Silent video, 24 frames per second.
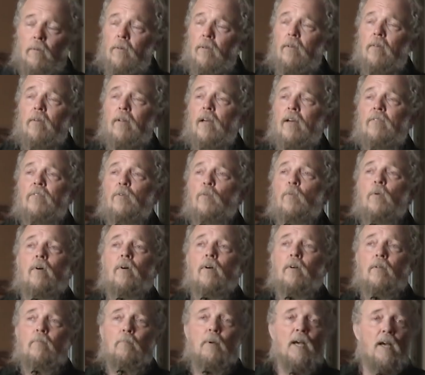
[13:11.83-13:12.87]
We don't have to
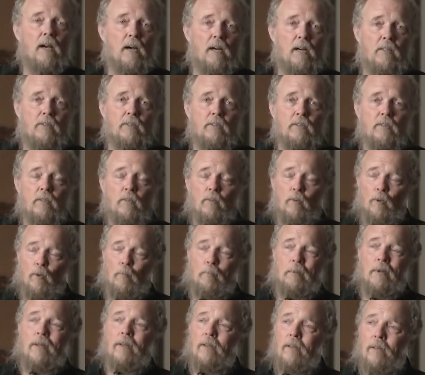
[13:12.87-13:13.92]
wear a patch or a
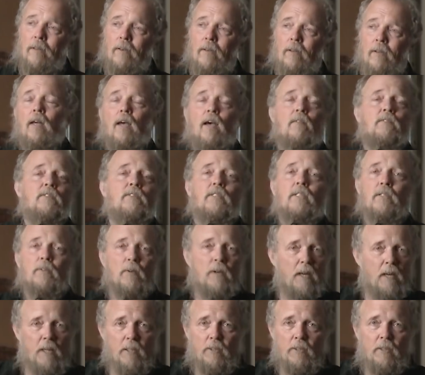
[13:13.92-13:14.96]
pin, have a
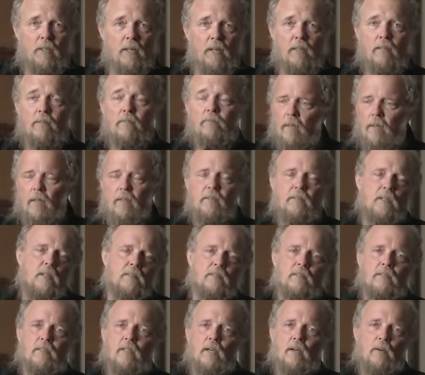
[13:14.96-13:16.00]
secret handshake. And that's not
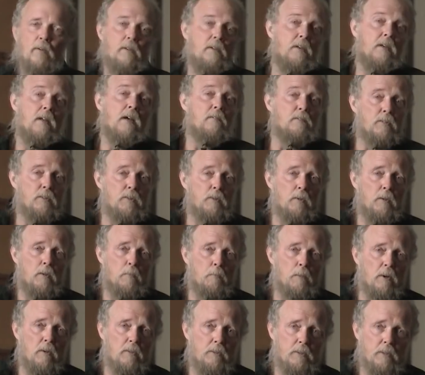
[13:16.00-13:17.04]
to say I would never join a
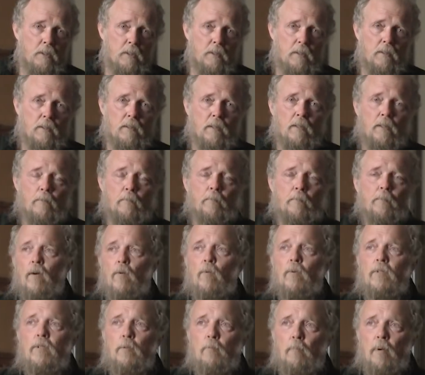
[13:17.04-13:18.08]
motorcycle club. It
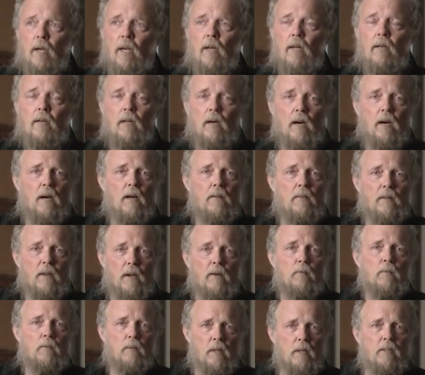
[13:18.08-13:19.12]
would depend on
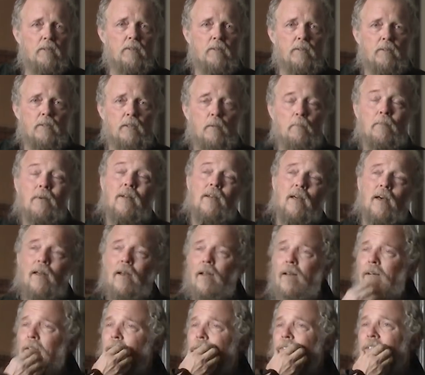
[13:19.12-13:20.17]
that relationship. And
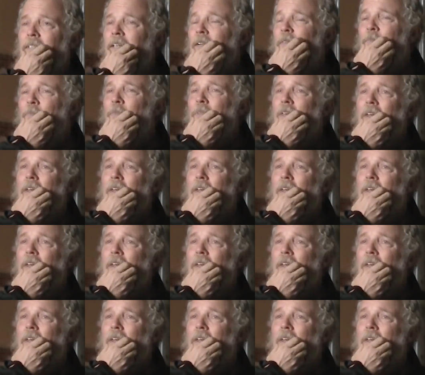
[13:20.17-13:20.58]
honestly,